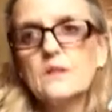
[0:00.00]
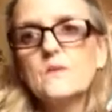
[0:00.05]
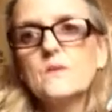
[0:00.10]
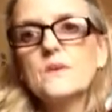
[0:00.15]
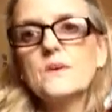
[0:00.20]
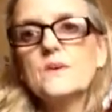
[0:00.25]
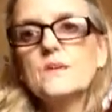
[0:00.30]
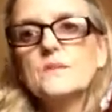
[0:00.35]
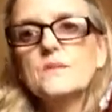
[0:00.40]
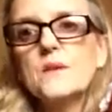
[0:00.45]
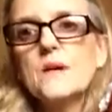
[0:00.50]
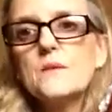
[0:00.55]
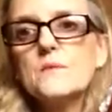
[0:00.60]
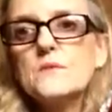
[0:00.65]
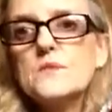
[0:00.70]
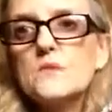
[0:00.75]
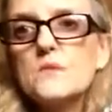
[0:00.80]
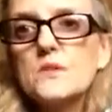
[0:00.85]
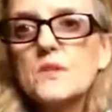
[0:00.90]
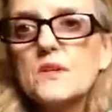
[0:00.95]
Well, that
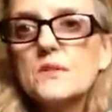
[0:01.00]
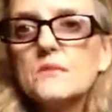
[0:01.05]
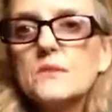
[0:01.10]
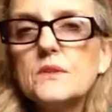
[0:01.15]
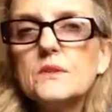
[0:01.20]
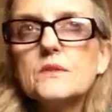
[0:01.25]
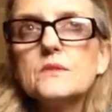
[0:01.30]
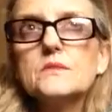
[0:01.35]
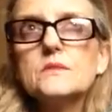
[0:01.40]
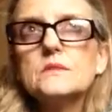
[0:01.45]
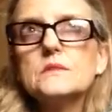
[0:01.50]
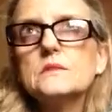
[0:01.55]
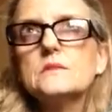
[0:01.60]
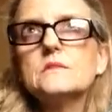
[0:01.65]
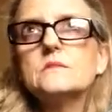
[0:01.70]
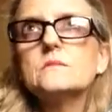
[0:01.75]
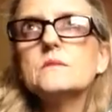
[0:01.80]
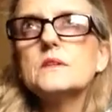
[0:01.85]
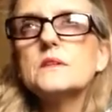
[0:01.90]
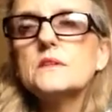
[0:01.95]
was only,
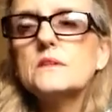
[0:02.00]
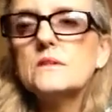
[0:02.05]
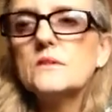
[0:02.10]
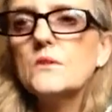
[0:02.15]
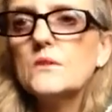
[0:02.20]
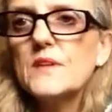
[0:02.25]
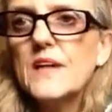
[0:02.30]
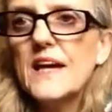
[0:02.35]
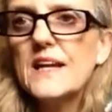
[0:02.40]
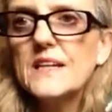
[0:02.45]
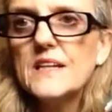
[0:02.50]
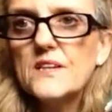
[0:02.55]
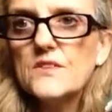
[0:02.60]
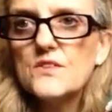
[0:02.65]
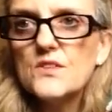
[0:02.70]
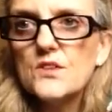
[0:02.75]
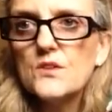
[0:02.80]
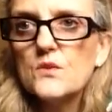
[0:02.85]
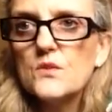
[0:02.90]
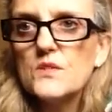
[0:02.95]
9
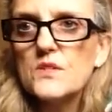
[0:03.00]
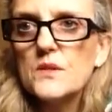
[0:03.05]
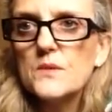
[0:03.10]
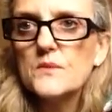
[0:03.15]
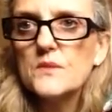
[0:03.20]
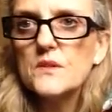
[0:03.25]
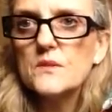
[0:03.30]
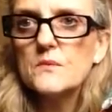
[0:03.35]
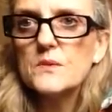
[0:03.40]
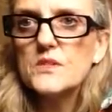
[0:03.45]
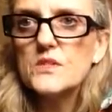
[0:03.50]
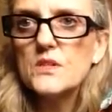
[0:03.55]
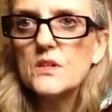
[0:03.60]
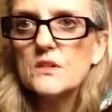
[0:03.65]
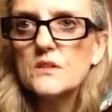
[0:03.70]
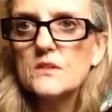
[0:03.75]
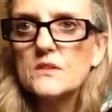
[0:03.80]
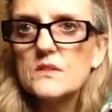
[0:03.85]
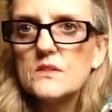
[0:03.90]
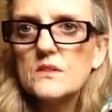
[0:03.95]
years ago or something, we
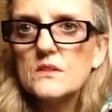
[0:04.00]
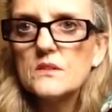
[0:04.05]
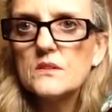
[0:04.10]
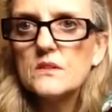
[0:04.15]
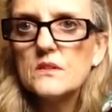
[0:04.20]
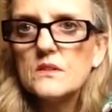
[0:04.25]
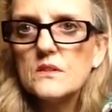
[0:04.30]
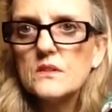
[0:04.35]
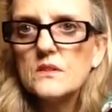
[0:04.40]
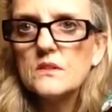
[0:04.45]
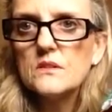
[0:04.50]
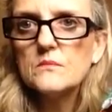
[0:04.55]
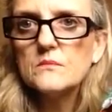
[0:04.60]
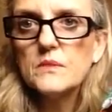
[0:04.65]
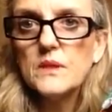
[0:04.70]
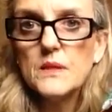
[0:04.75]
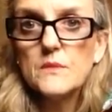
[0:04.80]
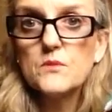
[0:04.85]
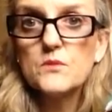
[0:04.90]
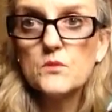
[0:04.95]
started
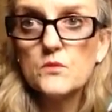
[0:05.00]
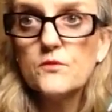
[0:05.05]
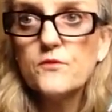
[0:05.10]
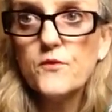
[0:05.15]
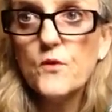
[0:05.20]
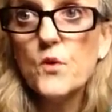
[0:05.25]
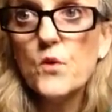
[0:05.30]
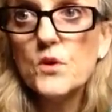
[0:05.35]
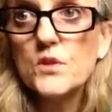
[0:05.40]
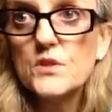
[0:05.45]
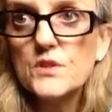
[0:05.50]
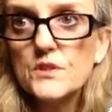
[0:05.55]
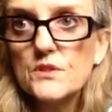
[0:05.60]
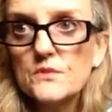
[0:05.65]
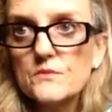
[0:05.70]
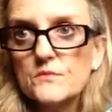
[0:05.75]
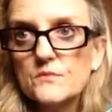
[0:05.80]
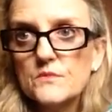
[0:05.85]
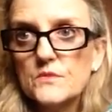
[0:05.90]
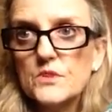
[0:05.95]
being able to afford
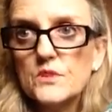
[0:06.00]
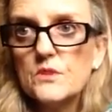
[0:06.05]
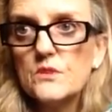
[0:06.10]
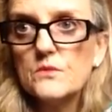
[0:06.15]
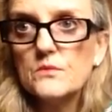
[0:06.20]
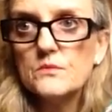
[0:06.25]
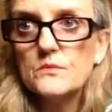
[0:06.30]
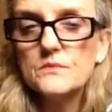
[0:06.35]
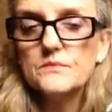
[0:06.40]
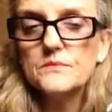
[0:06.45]
to go